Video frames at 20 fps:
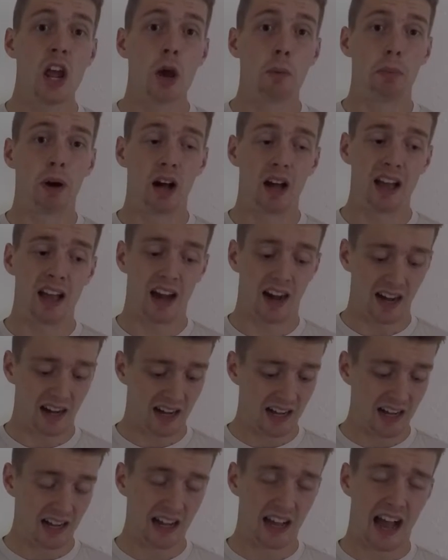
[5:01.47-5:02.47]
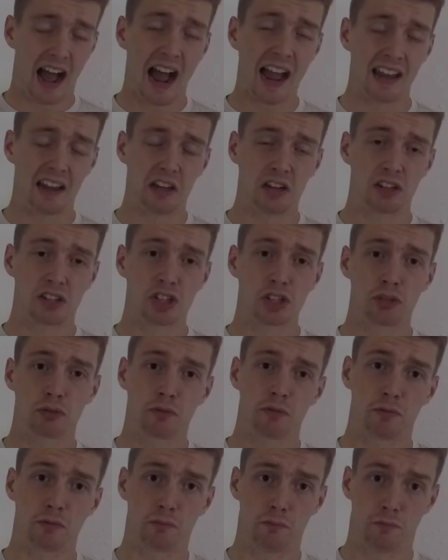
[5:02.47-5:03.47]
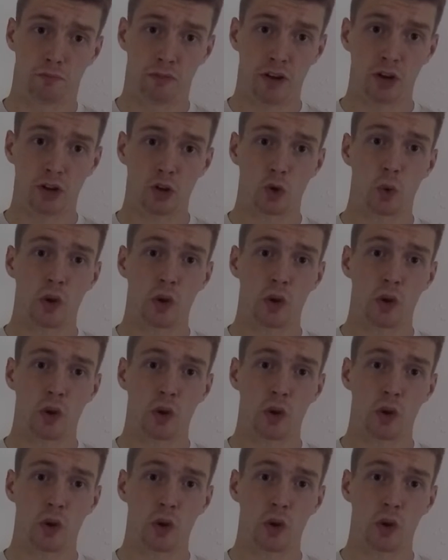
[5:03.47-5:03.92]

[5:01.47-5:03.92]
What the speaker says: But I very